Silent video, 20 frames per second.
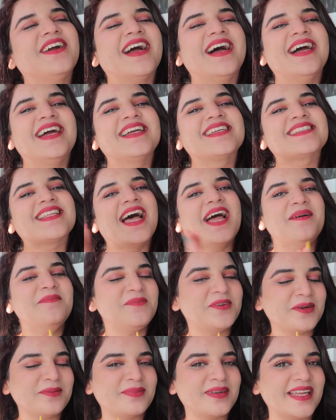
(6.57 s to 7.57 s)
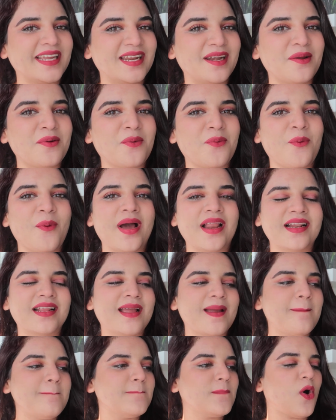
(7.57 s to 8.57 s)
you guys, I'm Prableen.
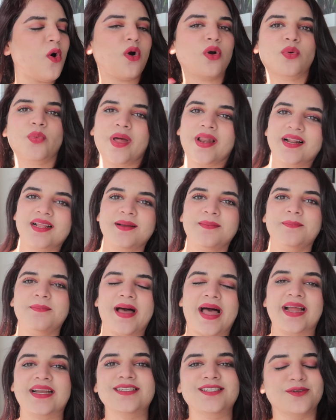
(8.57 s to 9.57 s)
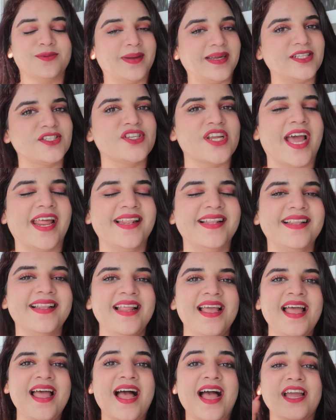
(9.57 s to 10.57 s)
Welcome back to my
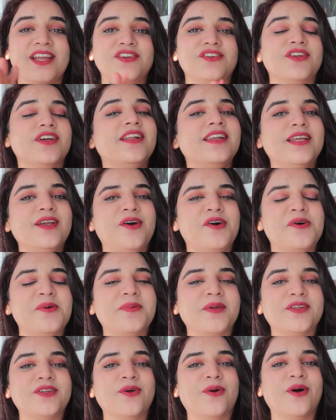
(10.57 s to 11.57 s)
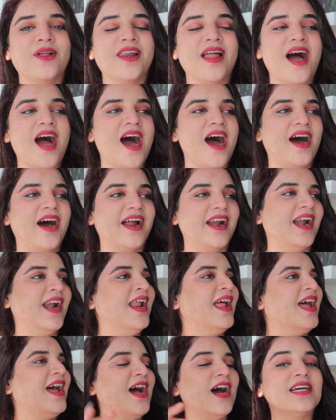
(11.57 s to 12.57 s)
channel. I really hope you all
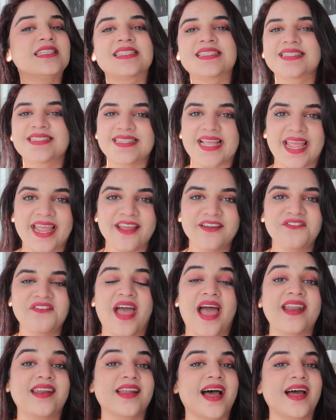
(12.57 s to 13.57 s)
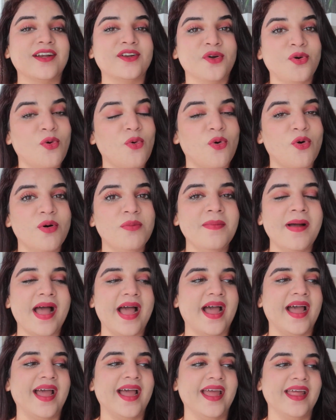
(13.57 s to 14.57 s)
are safe and at home
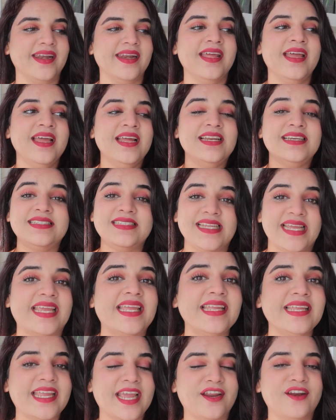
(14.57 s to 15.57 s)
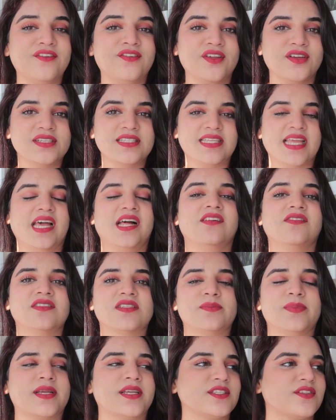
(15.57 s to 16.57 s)
and taking care of
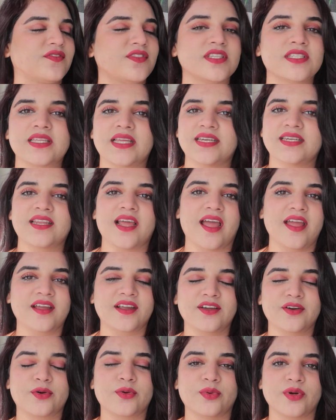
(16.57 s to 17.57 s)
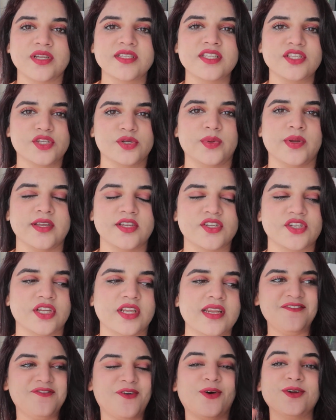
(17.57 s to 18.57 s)
yourselves because of this entire corona situation.
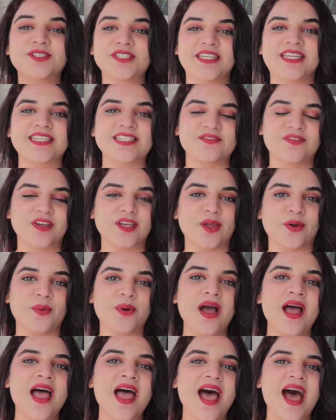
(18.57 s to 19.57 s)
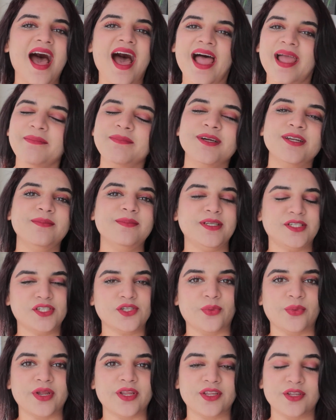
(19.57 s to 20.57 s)
And for today's video, I'm going to be
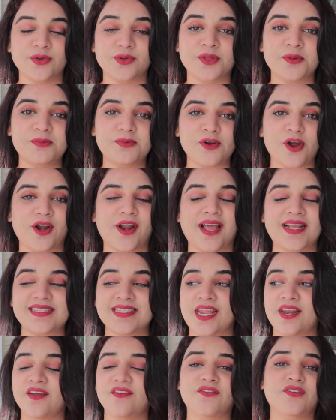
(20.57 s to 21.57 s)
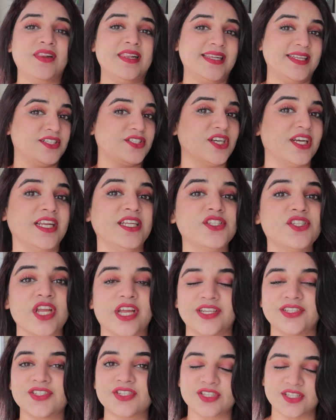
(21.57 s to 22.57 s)
showing you the products that have literally
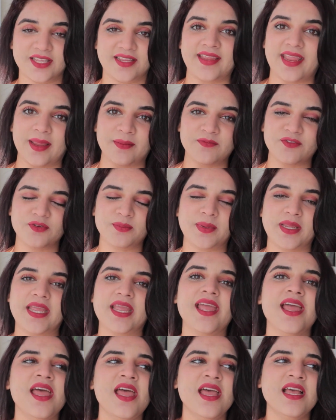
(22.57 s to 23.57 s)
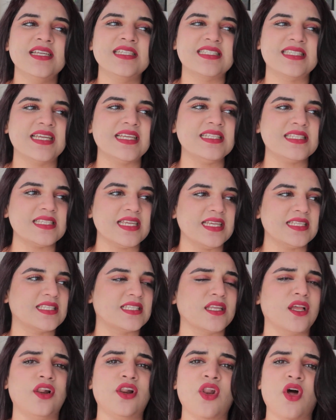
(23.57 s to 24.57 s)
changed the game for me since
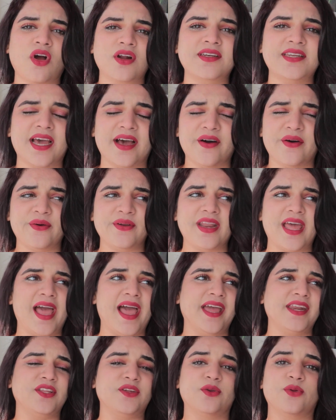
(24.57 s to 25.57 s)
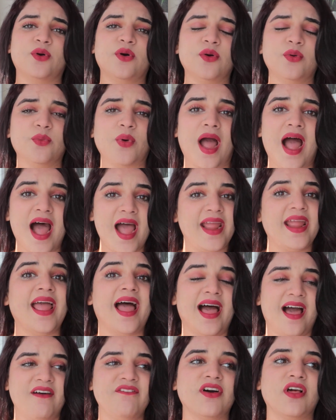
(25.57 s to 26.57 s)
it's a lockdown, and you know, I
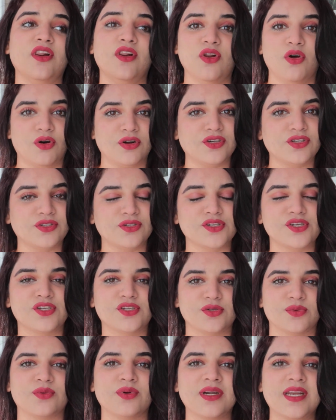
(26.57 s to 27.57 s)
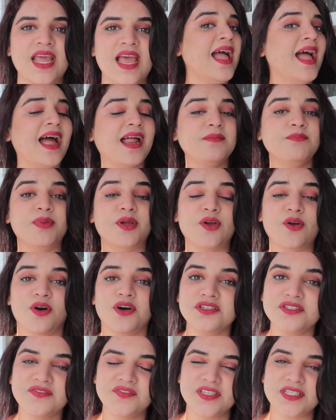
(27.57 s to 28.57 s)
have a lot to shoot, and
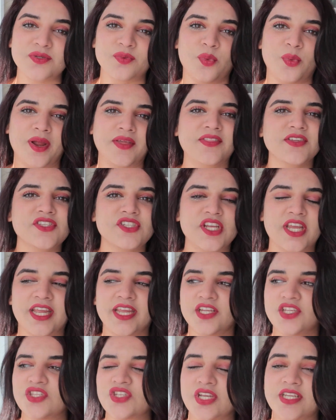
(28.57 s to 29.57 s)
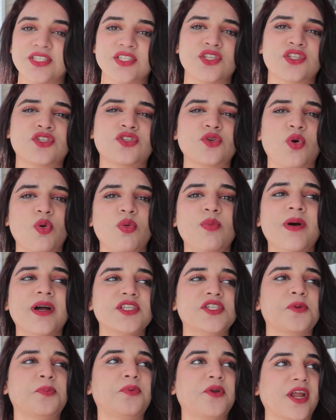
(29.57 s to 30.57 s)
because of this weather change and so
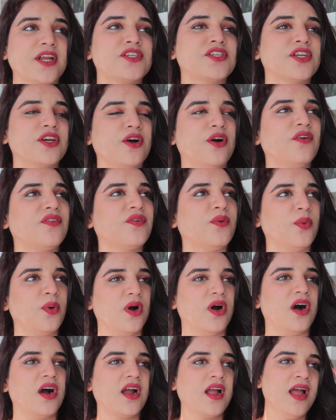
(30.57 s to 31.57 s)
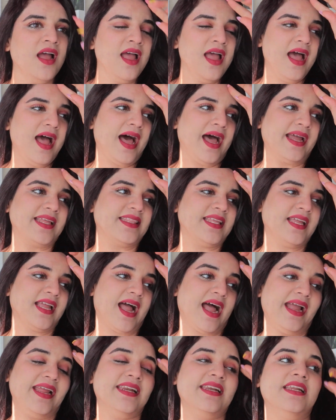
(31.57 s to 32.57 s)
much pressure of work, I
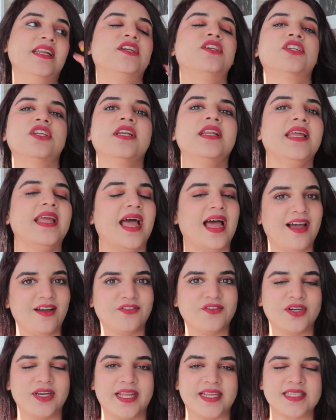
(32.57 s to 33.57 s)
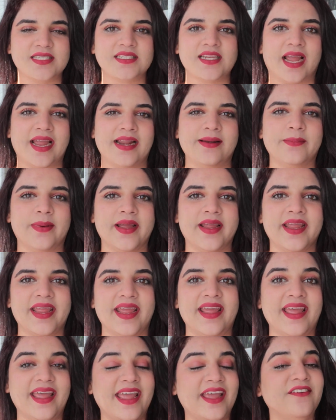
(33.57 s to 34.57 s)
think I literally have to like style my
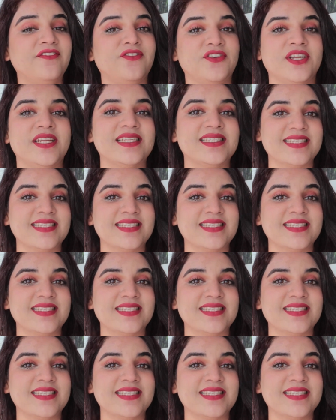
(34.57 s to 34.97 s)
hair every